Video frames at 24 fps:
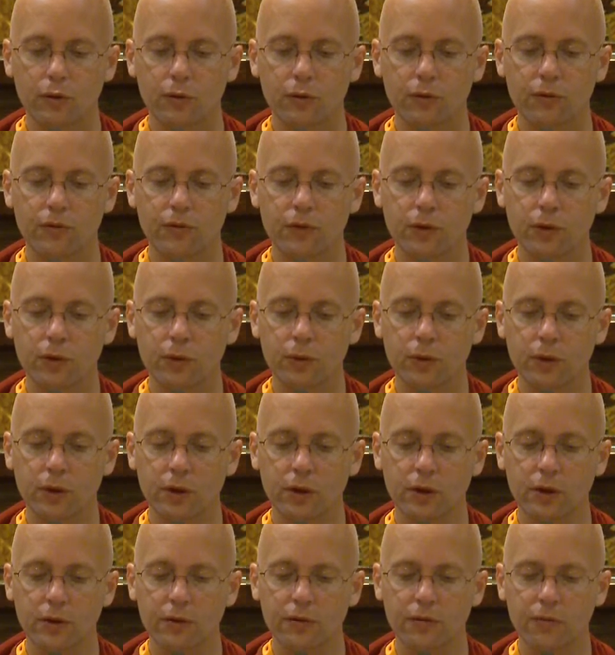So the view
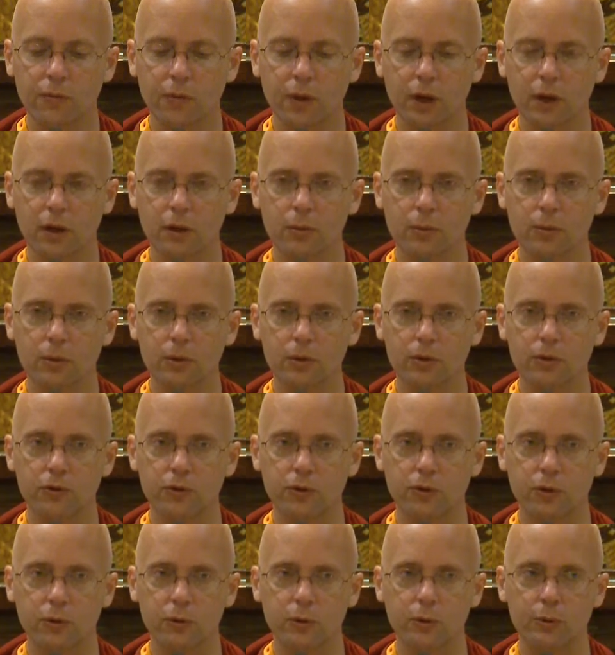of
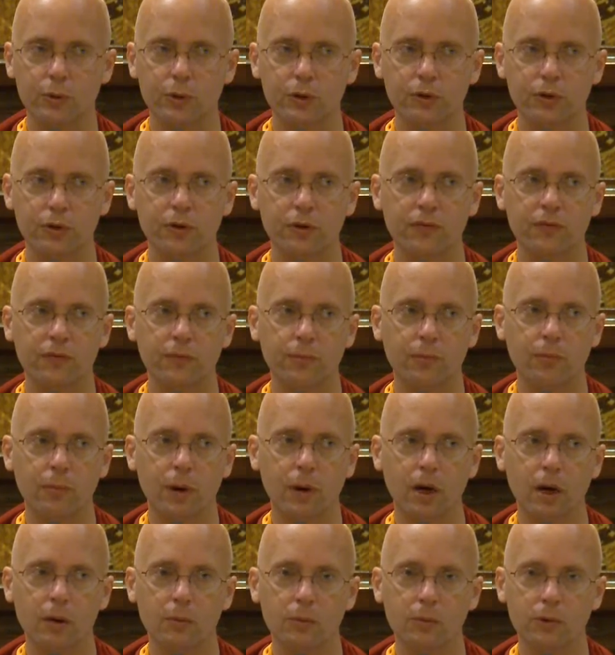Mahamudra, when we say
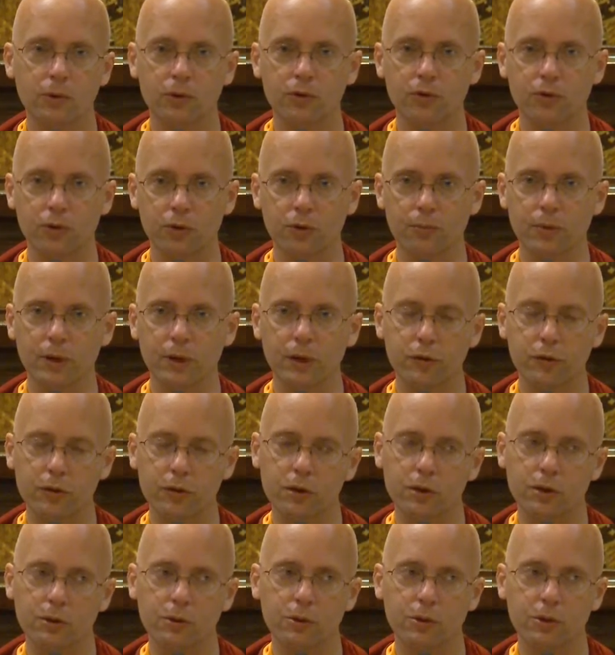Mahamudra,
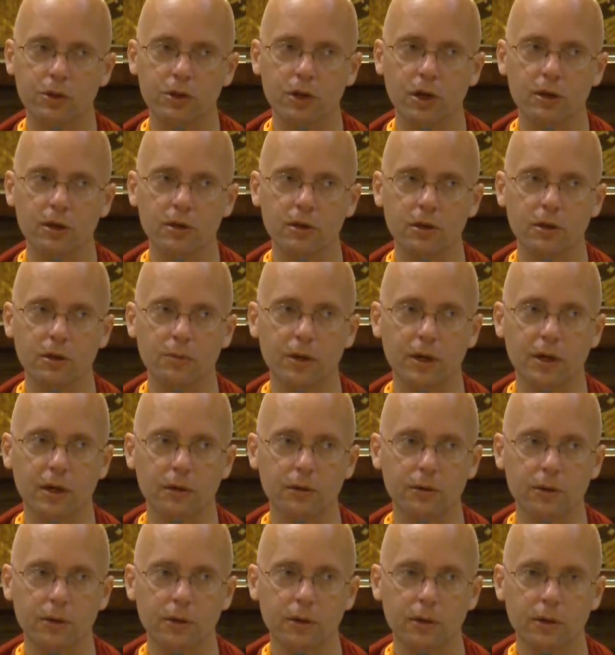basically we're talking
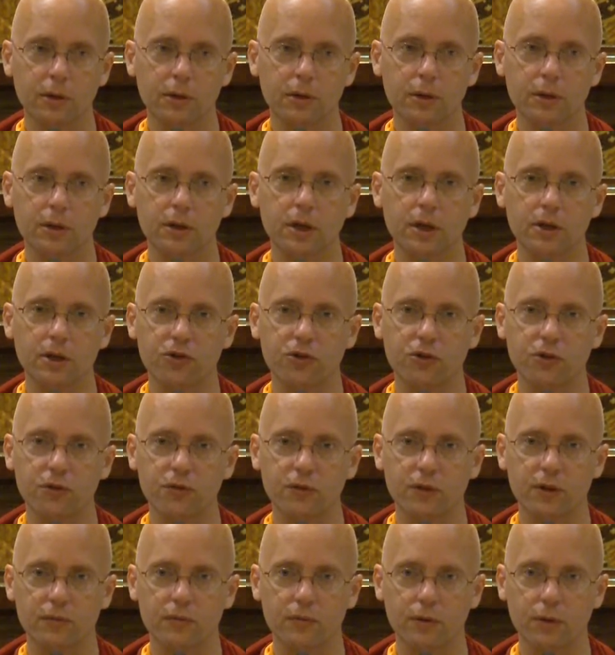about the nature
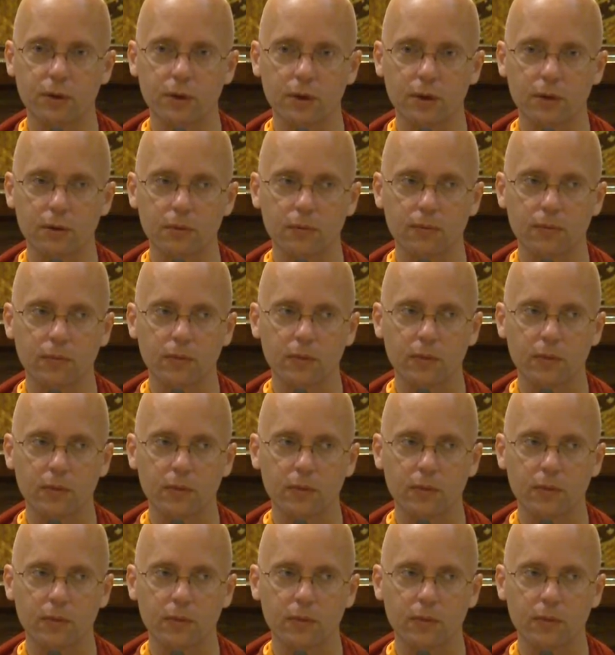of everything.